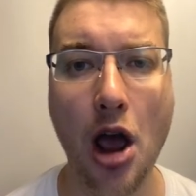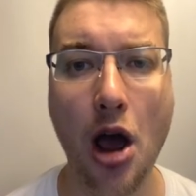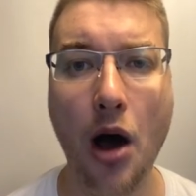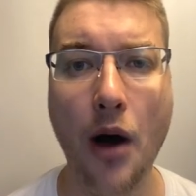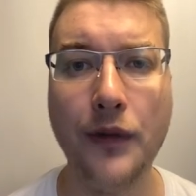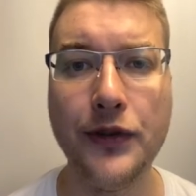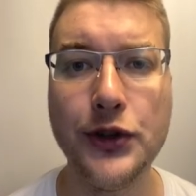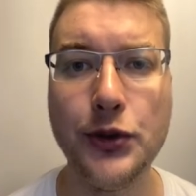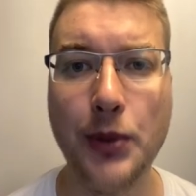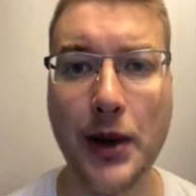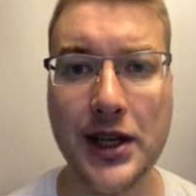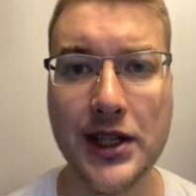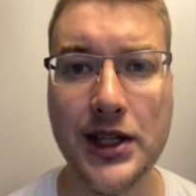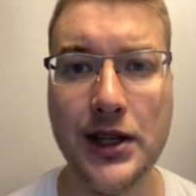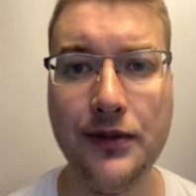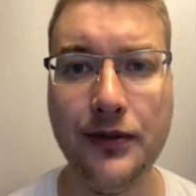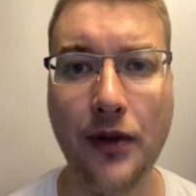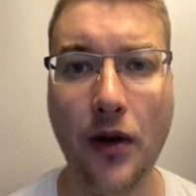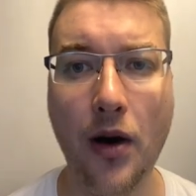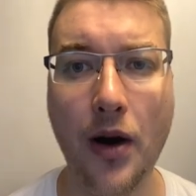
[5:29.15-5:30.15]
of
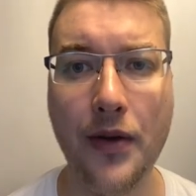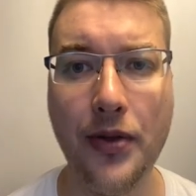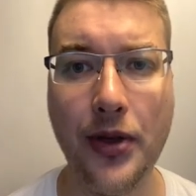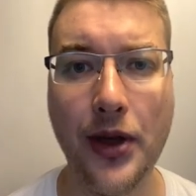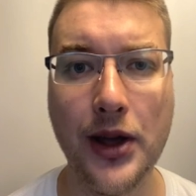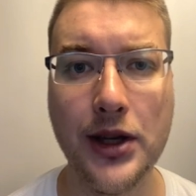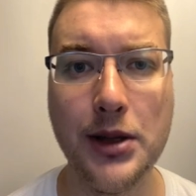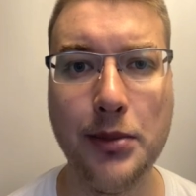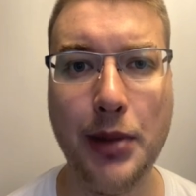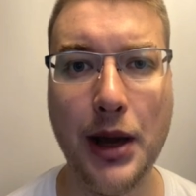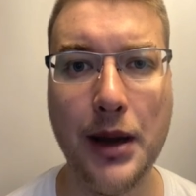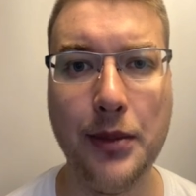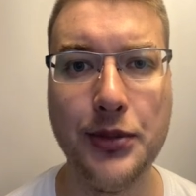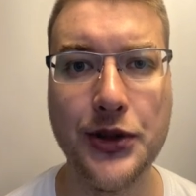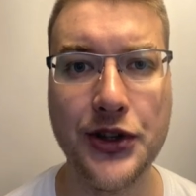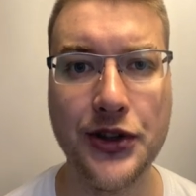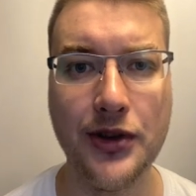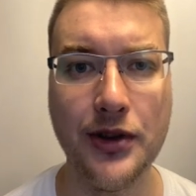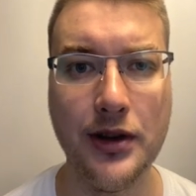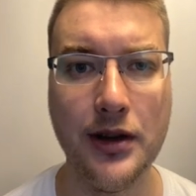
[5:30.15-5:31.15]
25-30
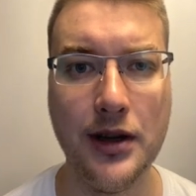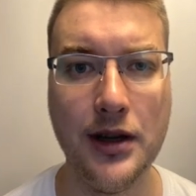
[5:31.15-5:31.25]
pips.